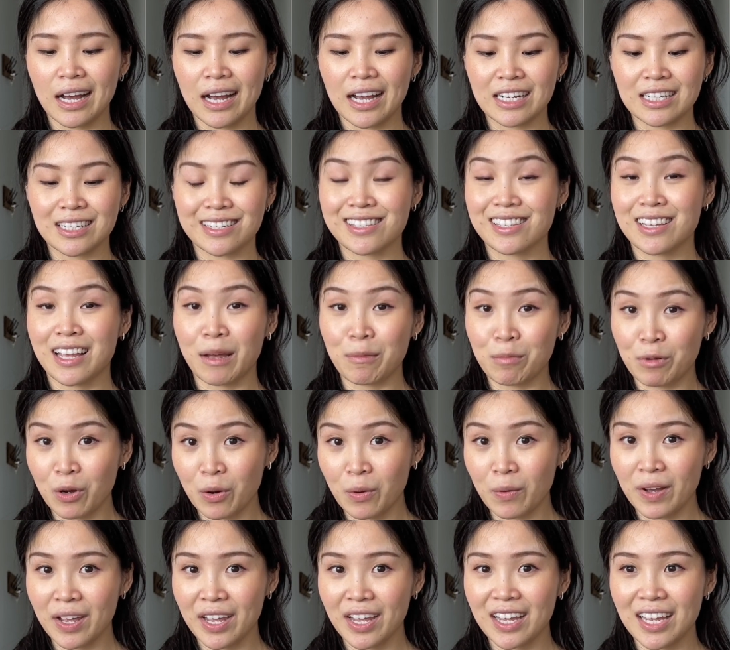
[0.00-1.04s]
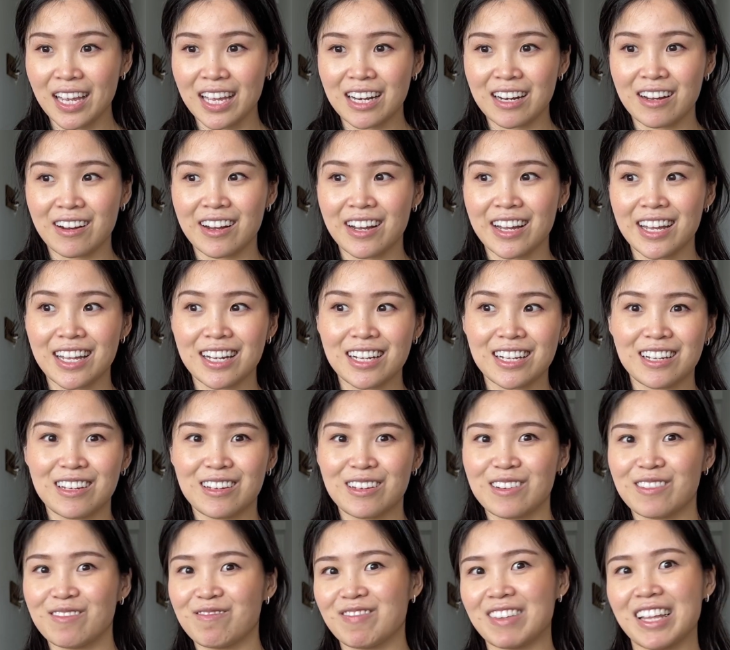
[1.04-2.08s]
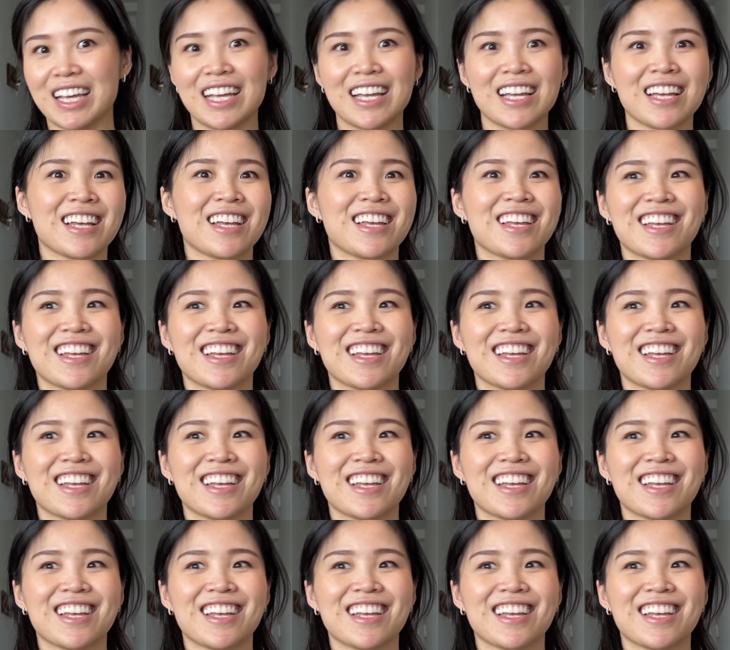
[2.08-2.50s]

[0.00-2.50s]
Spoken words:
I just kept going and not like